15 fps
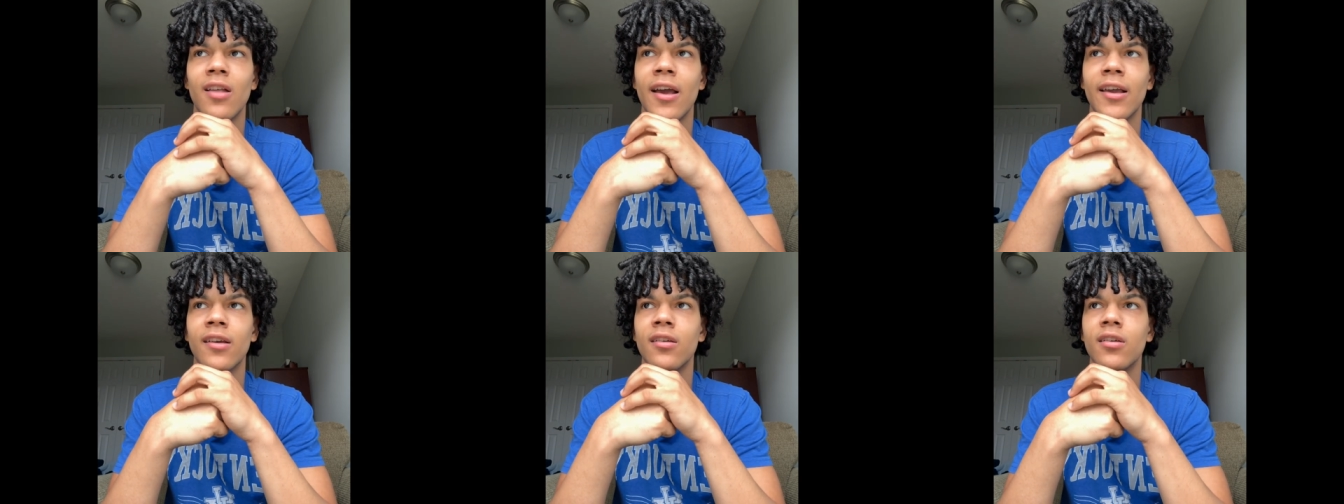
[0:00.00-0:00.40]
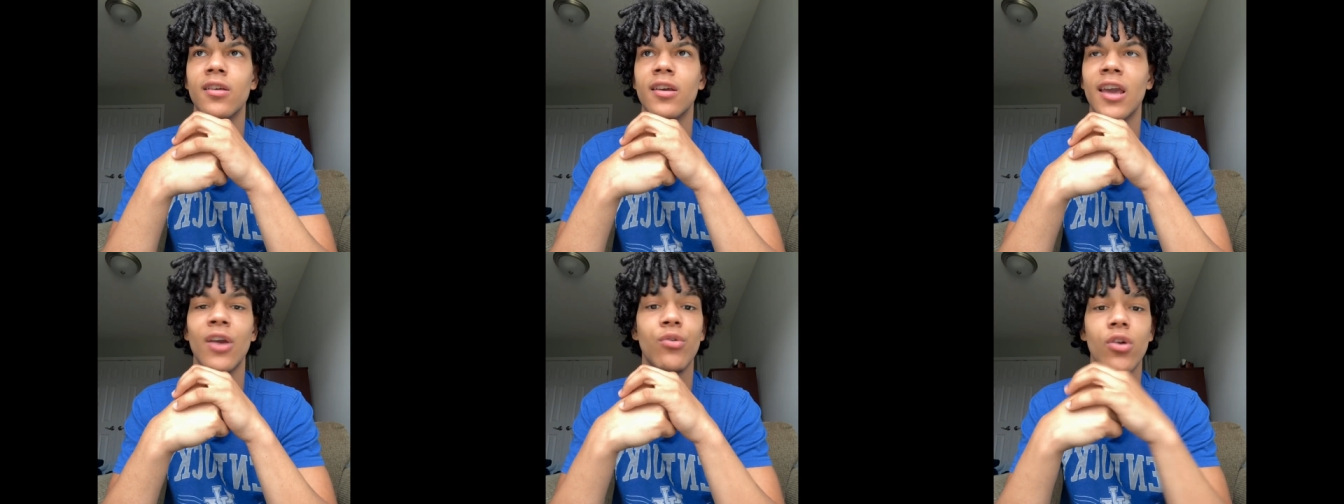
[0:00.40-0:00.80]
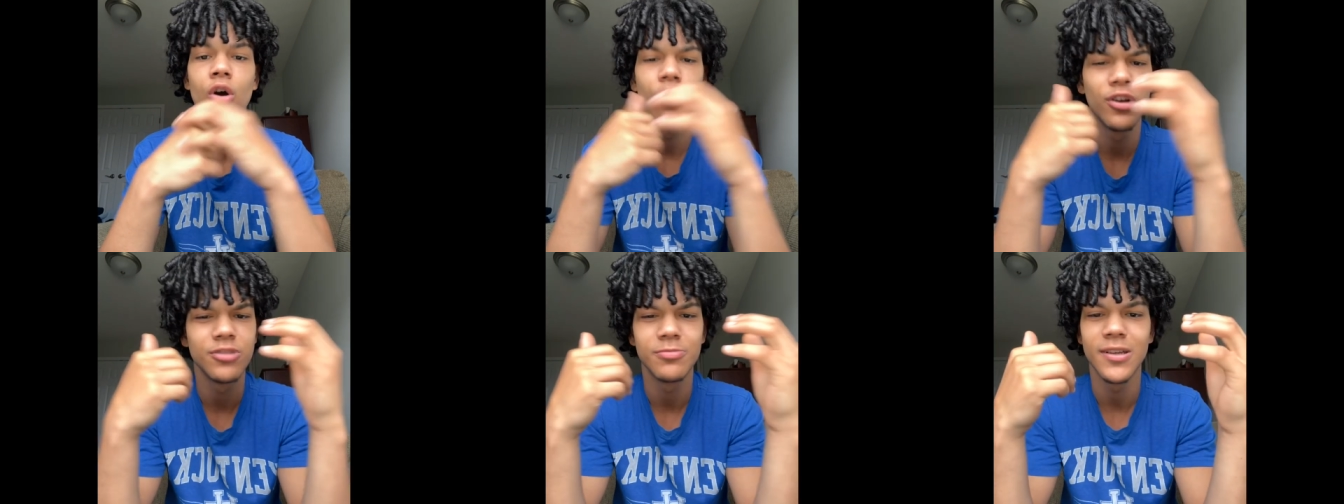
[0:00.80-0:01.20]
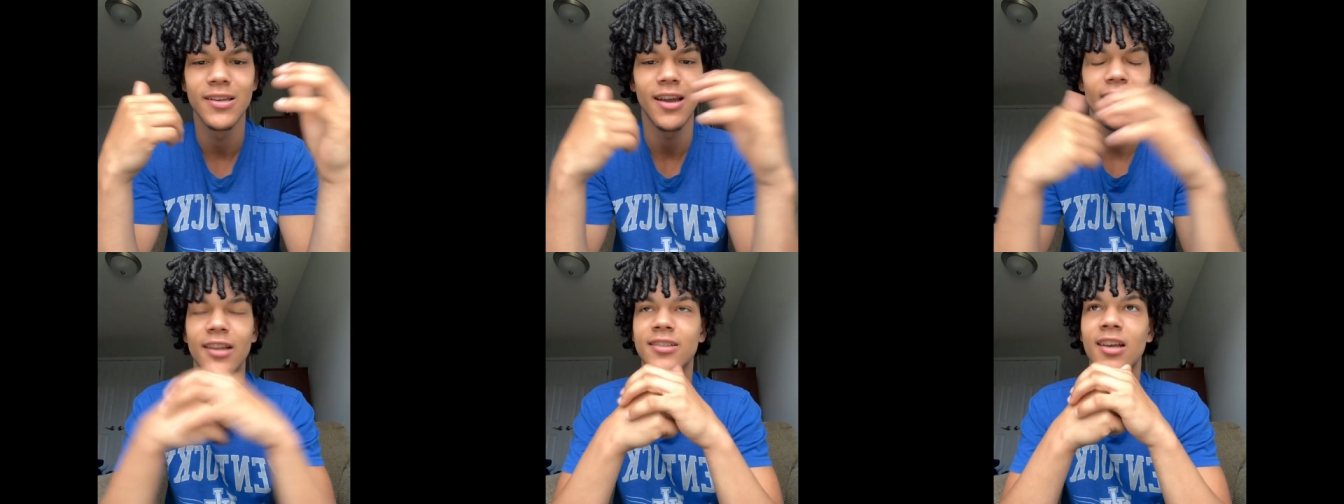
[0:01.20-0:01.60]
Like, it would always be
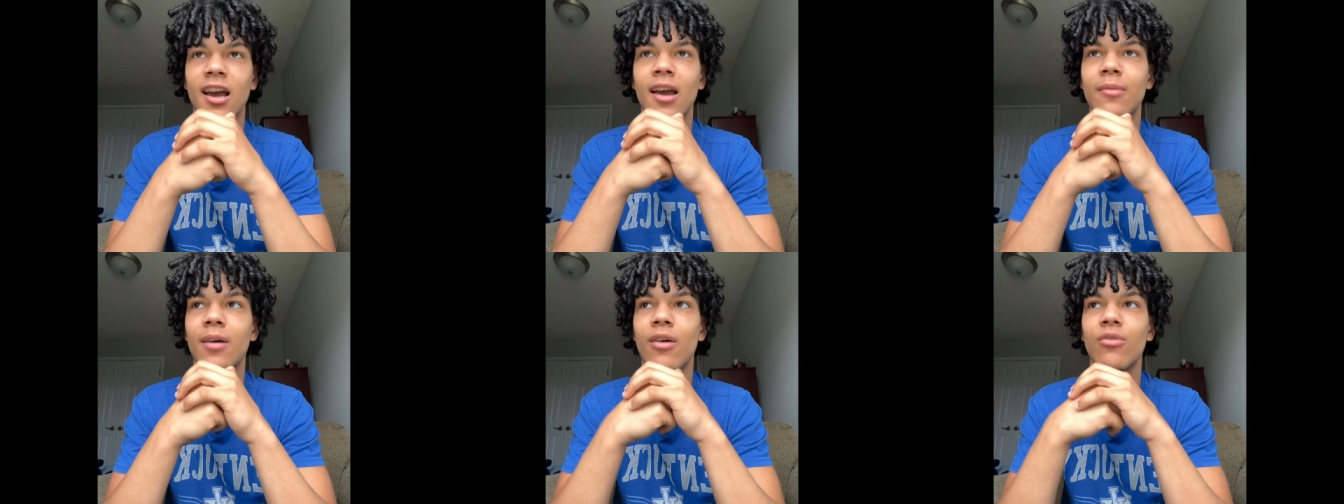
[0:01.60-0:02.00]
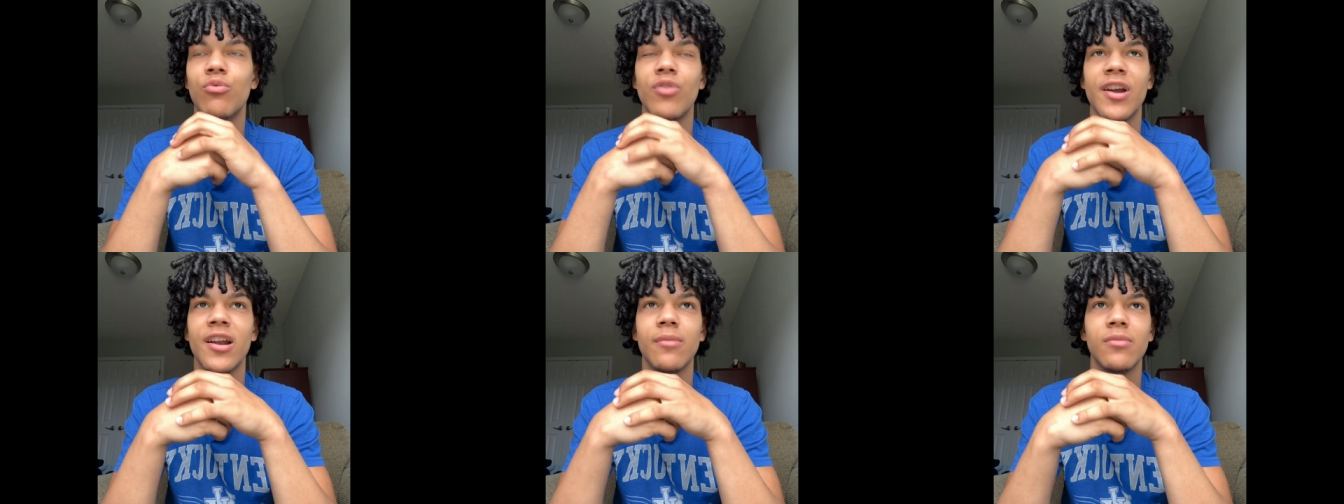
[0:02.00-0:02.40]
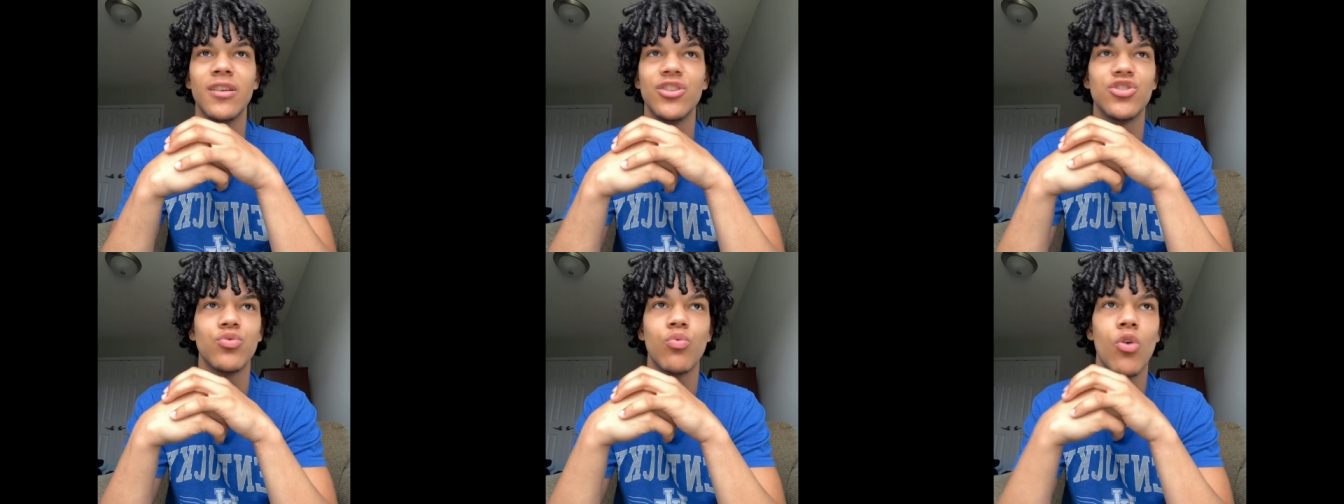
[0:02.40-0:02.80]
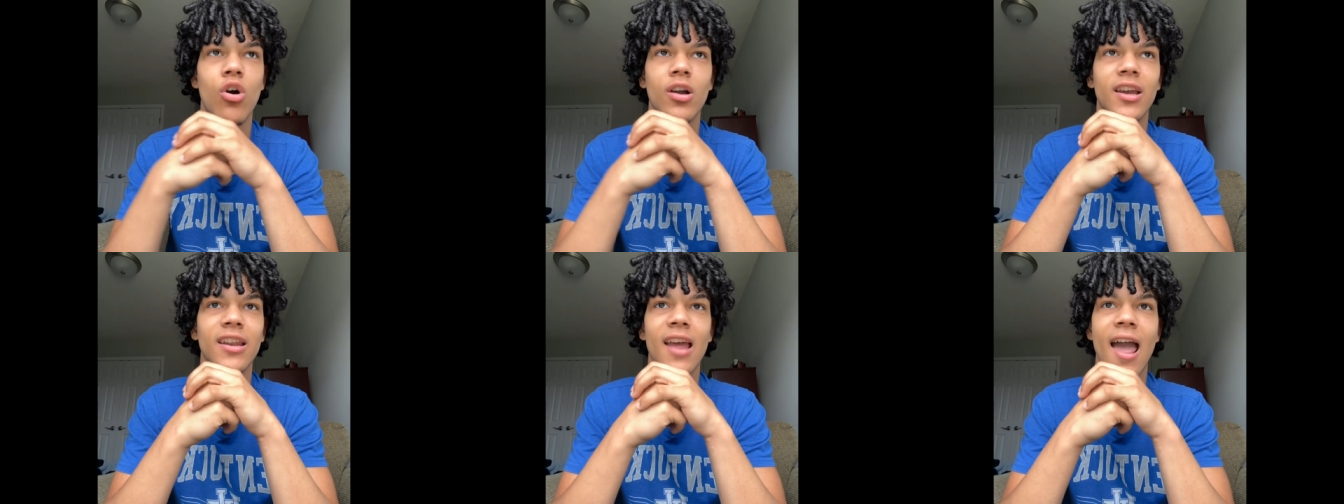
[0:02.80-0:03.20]
nighttime. I would randomly just
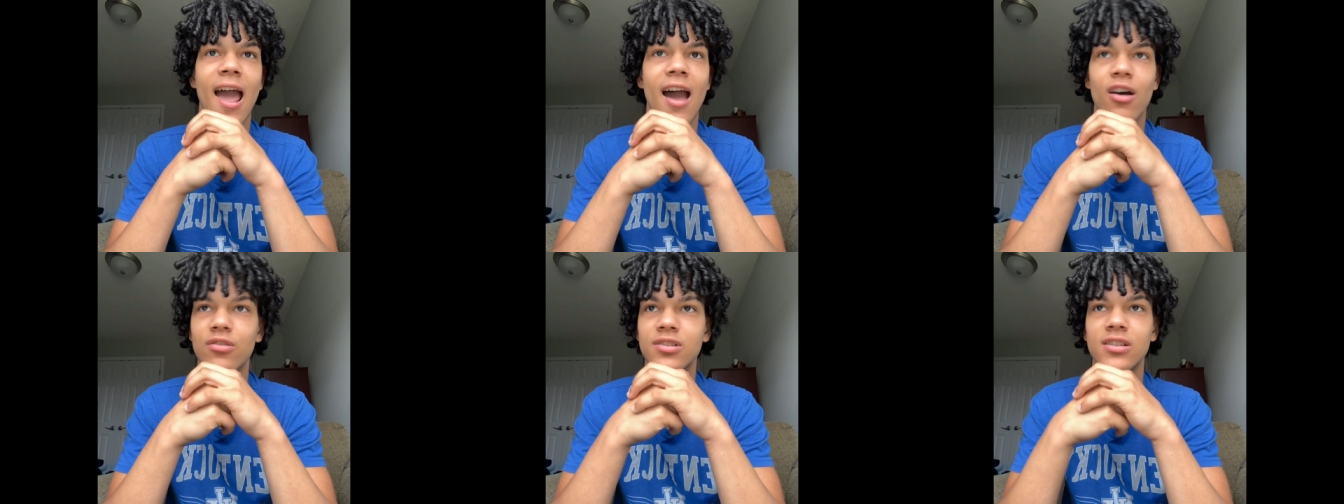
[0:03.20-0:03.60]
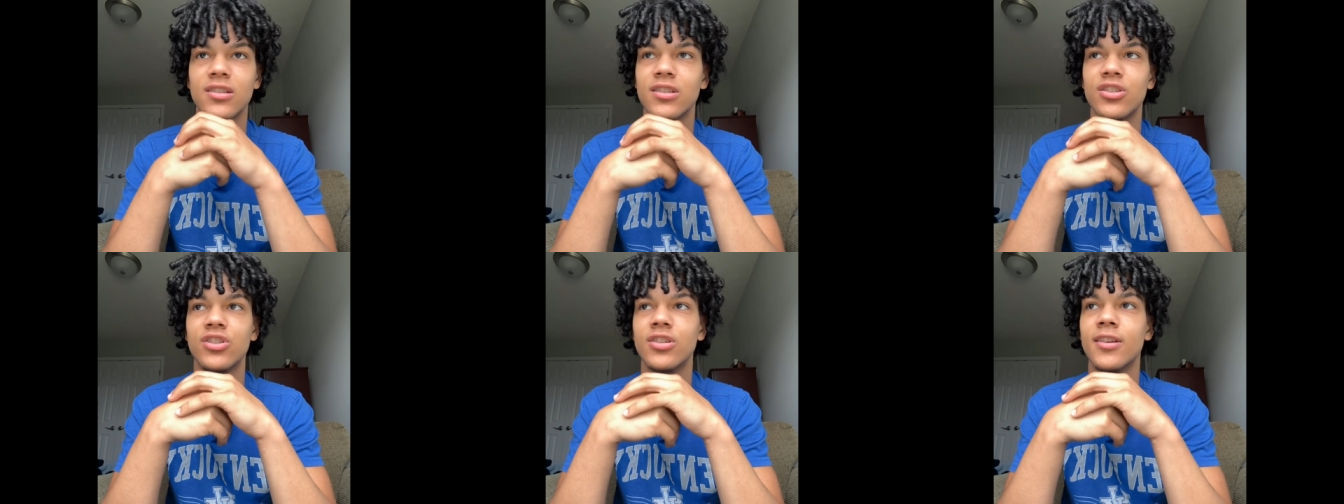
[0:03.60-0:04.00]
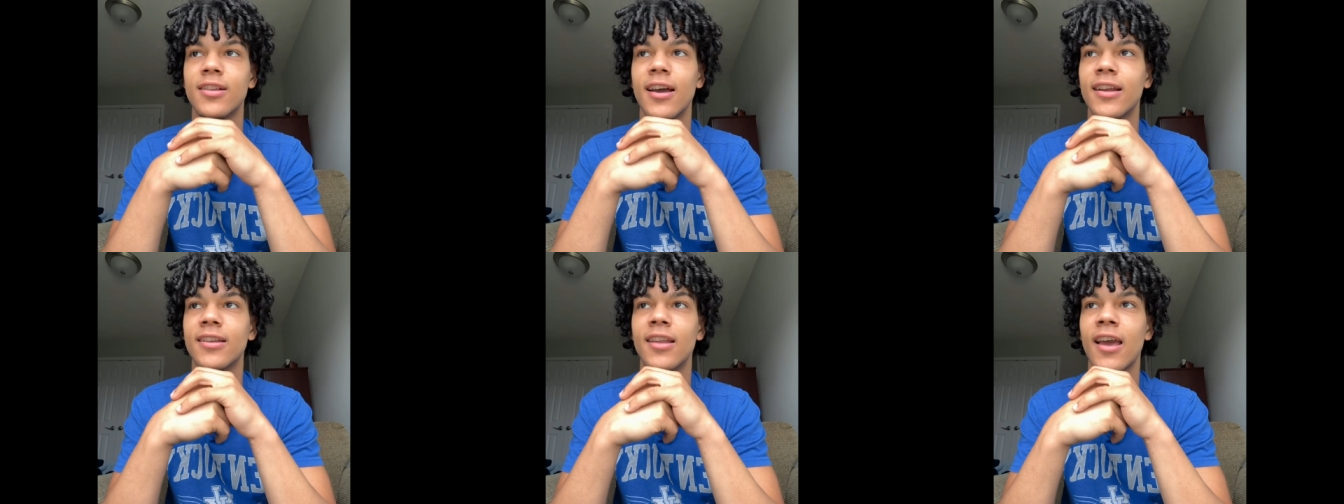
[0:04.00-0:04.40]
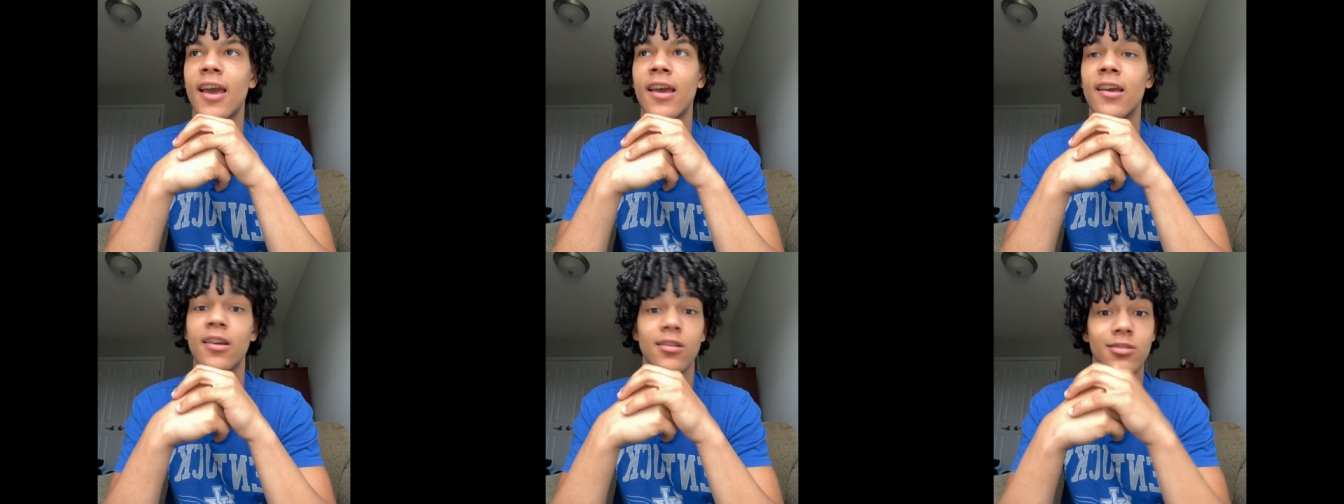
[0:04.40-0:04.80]
walk into houses and shit like
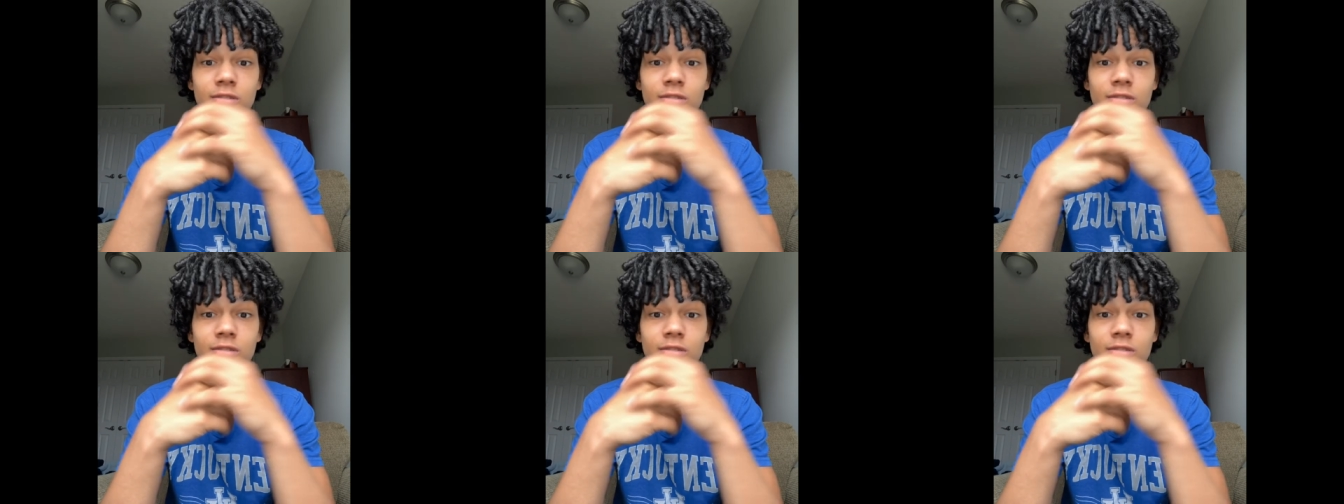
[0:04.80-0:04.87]
that.